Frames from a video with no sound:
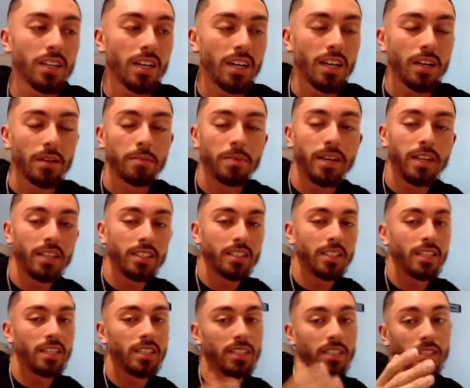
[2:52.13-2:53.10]
I
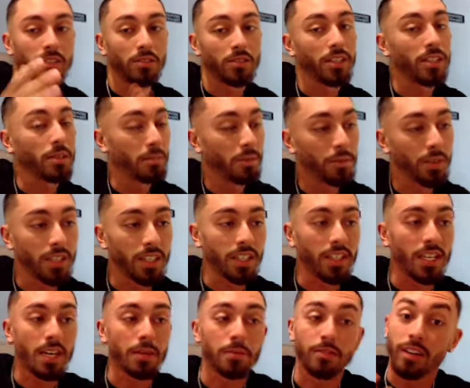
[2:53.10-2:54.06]
apologize, they gonna hit me with the
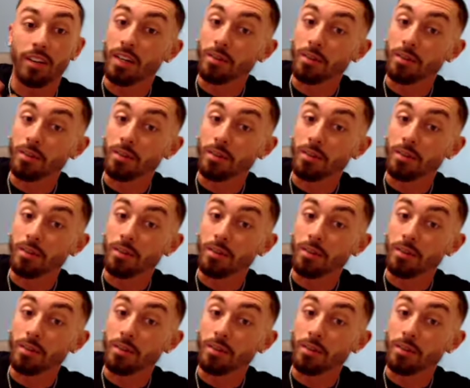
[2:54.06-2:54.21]
copyright,